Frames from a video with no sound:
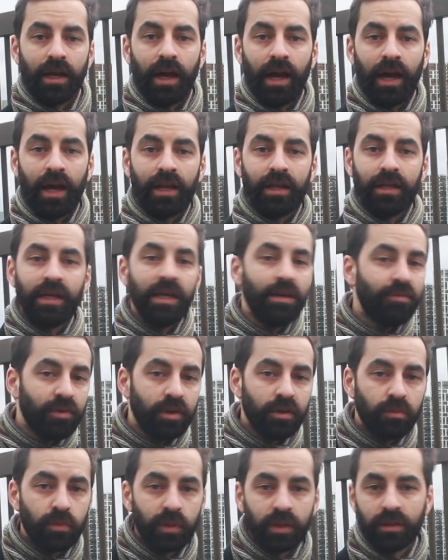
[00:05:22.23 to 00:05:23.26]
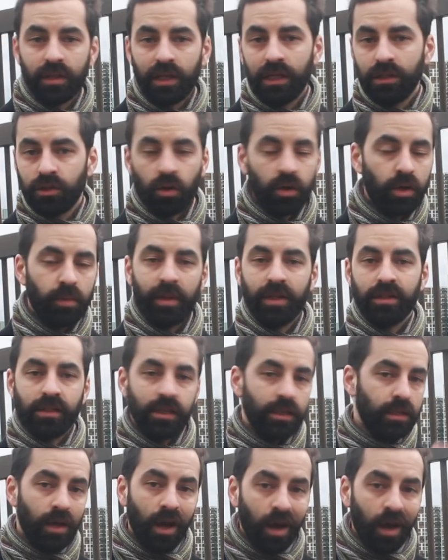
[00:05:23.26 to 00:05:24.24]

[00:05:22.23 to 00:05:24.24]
And even with the documented